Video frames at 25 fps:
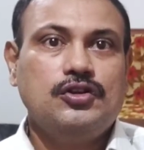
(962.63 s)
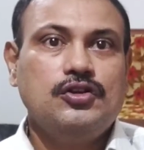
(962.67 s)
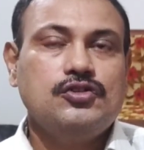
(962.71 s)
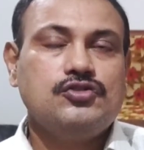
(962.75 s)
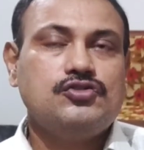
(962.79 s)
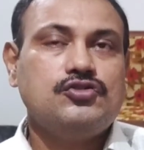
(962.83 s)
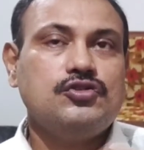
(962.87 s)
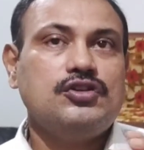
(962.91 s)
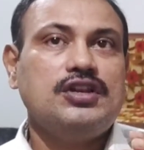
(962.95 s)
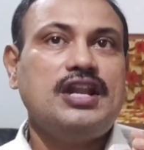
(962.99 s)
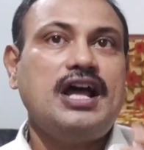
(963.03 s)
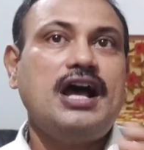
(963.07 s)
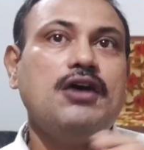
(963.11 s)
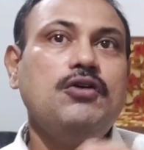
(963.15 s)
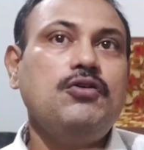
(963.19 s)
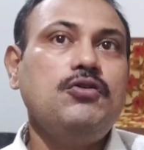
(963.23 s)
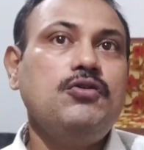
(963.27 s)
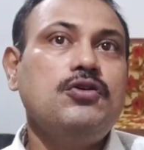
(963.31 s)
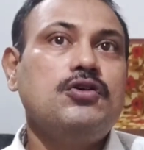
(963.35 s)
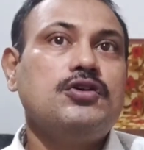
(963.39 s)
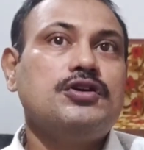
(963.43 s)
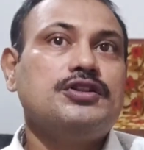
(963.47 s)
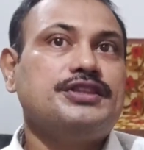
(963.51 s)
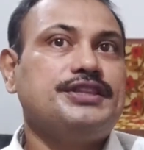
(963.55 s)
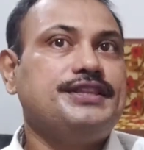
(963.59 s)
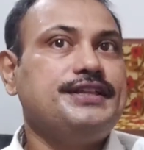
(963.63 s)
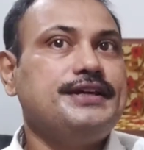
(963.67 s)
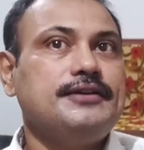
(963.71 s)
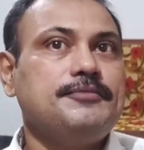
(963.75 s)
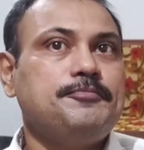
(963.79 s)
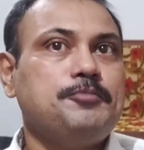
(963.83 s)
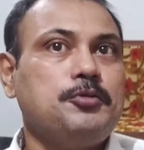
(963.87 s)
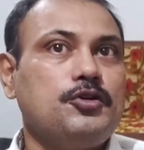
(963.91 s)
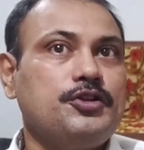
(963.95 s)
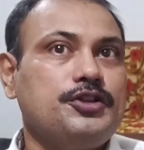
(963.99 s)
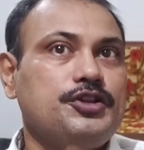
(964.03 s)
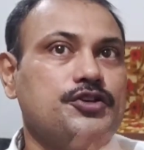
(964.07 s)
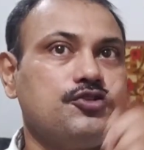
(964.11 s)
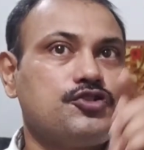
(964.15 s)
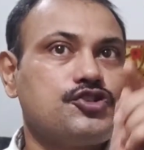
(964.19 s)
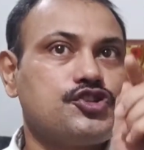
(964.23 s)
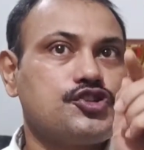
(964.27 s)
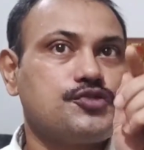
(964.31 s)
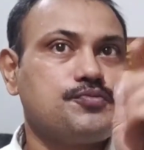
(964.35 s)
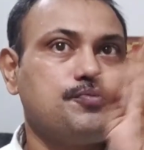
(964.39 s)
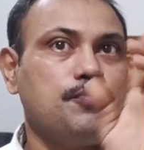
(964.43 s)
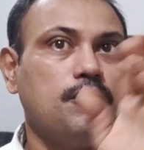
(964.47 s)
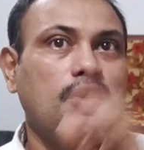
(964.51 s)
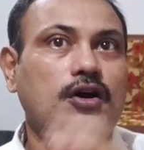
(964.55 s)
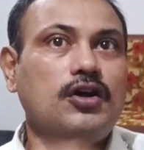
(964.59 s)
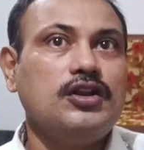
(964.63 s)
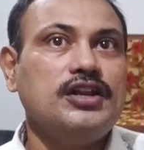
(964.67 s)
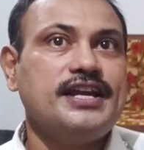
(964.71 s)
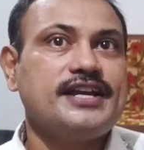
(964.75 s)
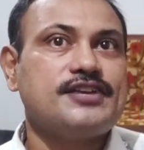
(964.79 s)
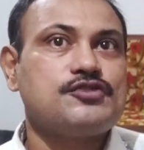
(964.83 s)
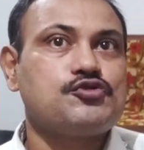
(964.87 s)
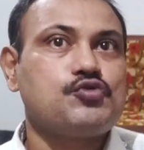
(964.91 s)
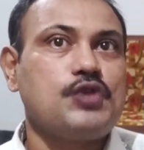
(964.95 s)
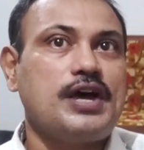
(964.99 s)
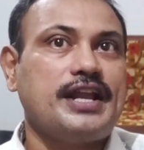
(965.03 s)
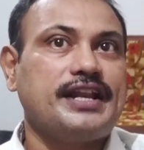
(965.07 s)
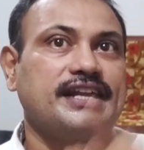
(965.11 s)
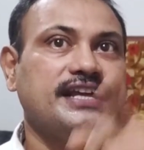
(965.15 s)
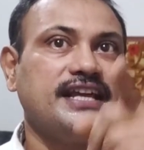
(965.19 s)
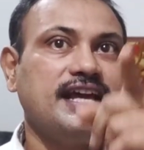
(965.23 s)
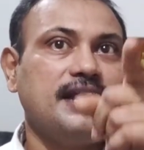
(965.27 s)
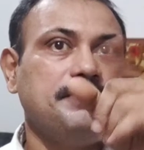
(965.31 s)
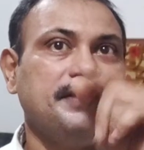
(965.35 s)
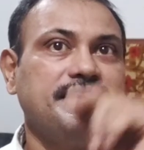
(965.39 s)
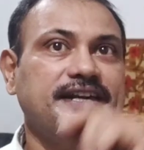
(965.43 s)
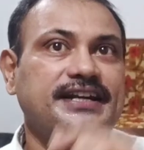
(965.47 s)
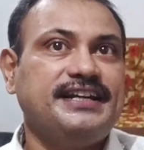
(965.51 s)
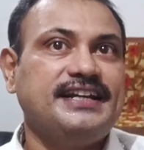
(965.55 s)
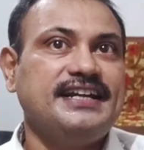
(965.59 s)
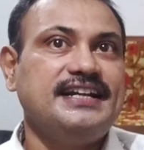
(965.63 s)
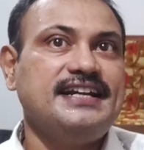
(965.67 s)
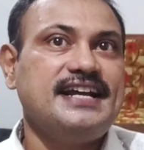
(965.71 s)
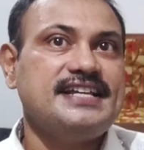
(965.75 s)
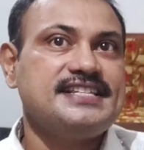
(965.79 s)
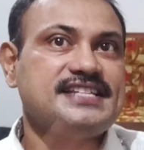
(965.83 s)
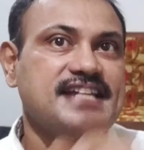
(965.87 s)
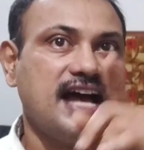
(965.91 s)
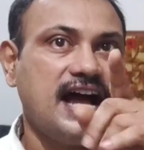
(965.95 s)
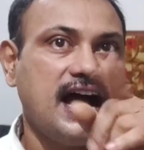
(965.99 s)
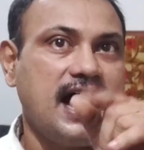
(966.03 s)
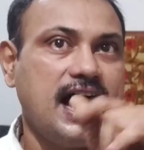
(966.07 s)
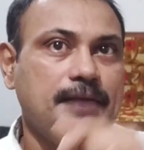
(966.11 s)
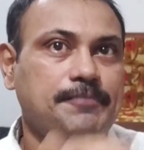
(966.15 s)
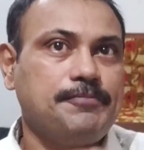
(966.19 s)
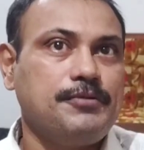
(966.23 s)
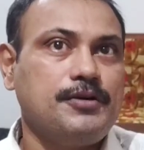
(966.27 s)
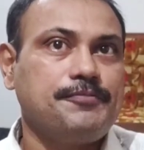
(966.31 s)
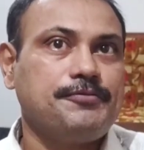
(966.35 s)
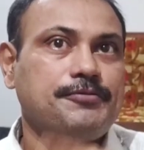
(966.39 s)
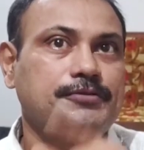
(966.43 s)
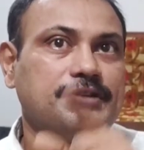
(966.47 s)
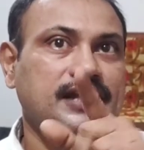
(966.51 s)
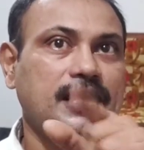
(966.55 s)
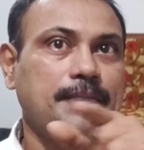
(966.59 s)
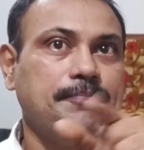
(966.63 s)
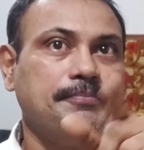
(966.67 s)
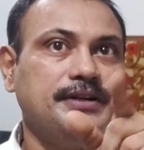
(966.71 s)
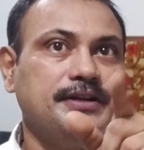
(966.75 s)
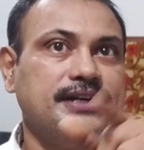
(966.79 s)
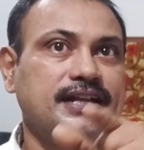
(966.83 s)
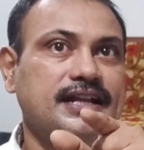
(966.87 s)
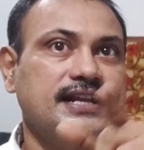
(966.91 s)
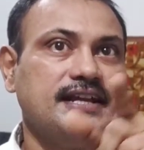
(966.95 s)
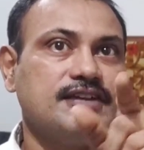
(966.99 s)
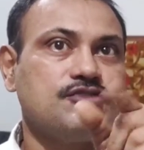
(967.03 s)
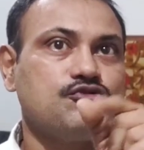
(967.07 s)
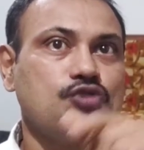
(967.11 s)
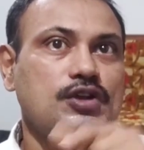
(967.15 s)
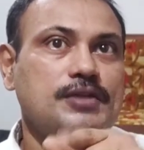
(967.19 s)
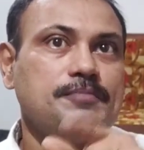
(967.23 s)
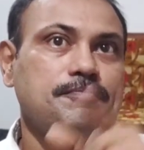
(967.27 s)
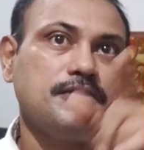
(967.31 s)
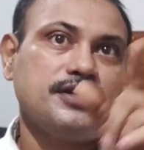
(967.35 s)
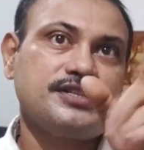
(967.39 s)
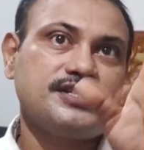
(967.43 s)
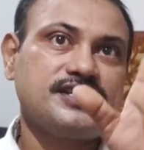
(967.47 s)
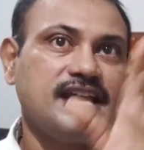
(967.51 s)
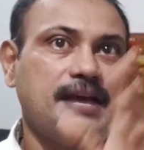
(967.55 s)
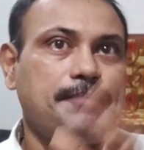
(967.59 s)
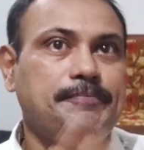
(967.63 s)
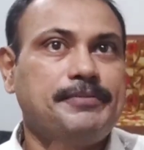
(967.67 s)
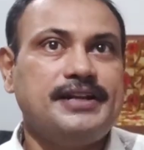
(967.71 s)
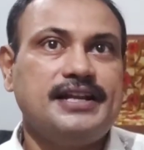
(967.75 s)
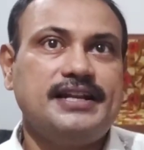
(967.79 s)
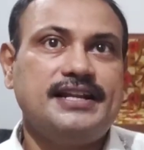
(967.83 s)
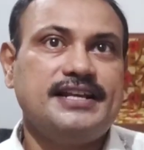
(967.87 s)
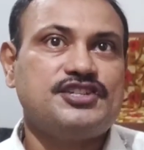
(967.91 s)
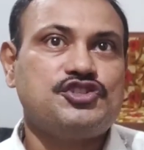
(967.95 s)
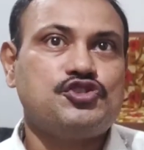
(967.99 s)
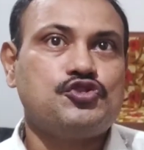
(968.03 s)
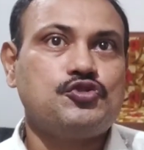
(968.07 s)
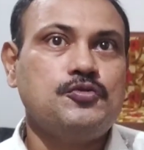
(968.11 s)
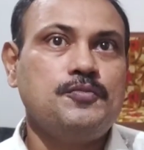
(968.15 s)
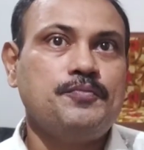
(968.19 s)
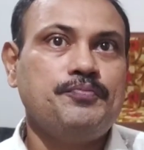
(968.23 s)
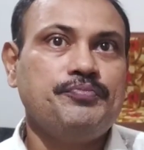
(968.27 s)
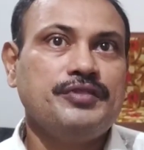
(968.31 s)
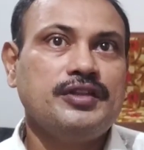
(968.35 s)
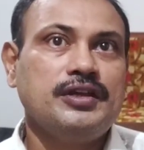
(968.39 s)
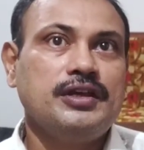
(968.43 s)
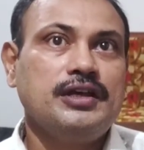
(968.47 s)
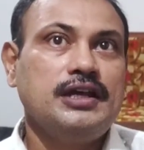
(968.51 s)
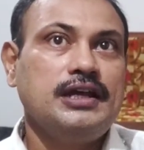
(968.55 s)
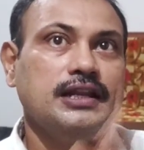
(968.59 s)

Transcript: So now therefore your small x1 can be written as half of capital X1 plus capital X2.